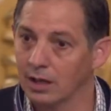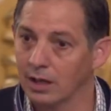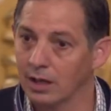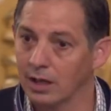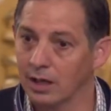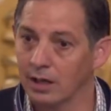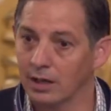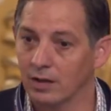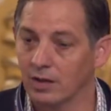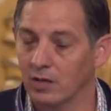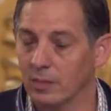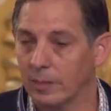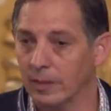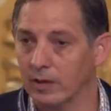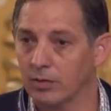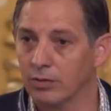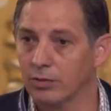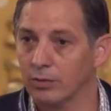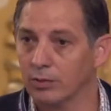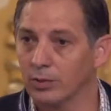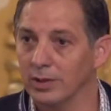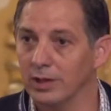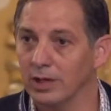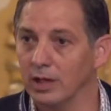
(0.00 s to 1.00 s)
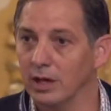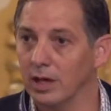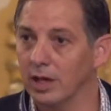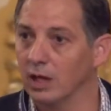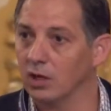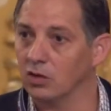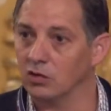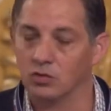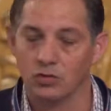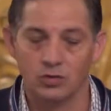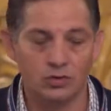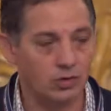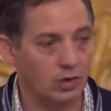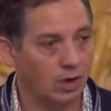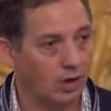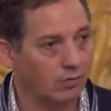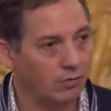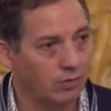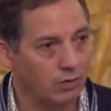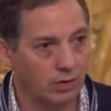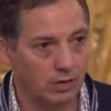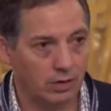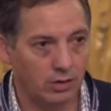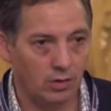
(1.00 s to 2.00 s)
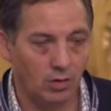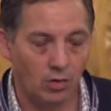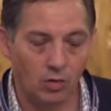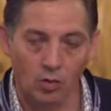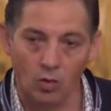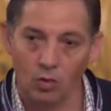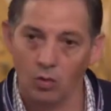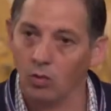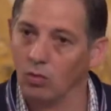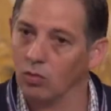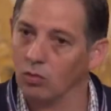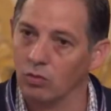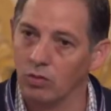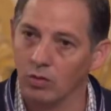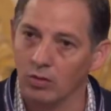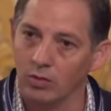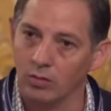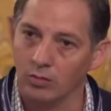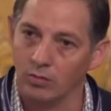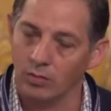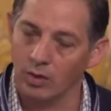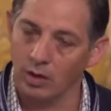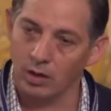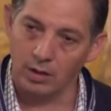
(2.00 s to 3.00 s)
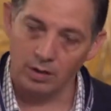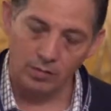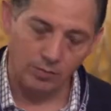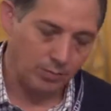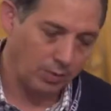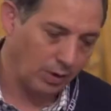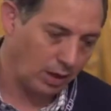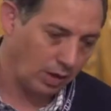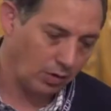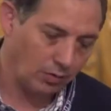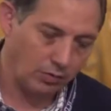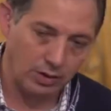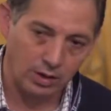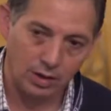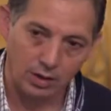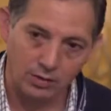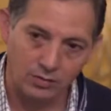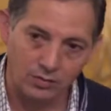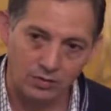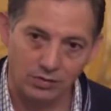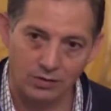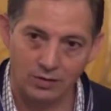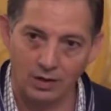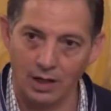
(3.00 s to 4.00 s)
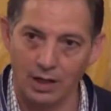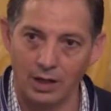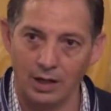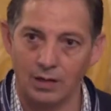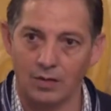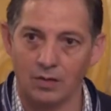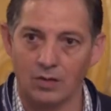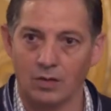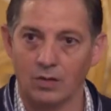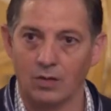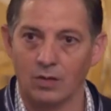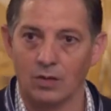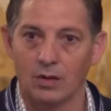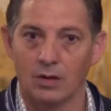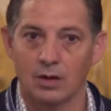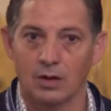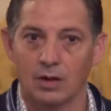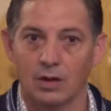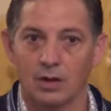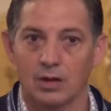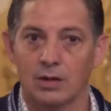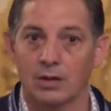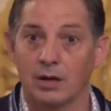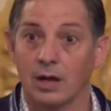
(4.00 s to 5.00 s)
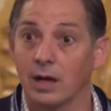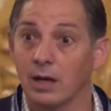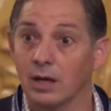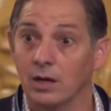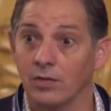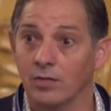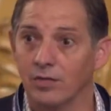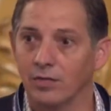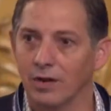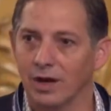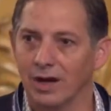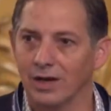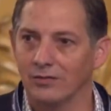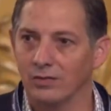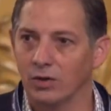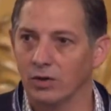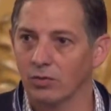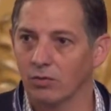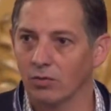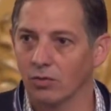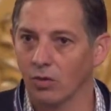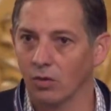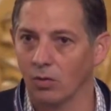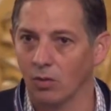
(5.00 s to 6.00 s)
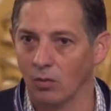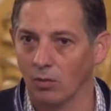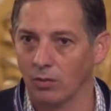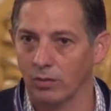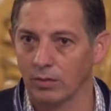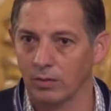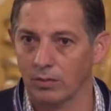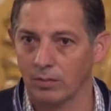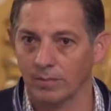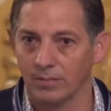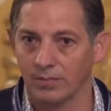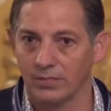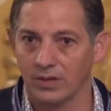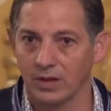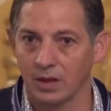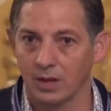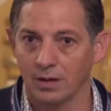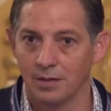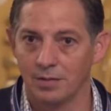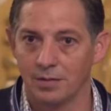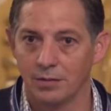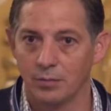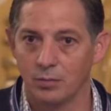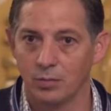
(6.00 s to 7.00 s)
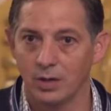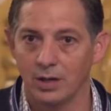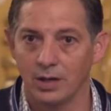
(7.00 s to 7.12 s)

And he spent 3 days shoveling holes and pounding in stakes. 95 years old. And 3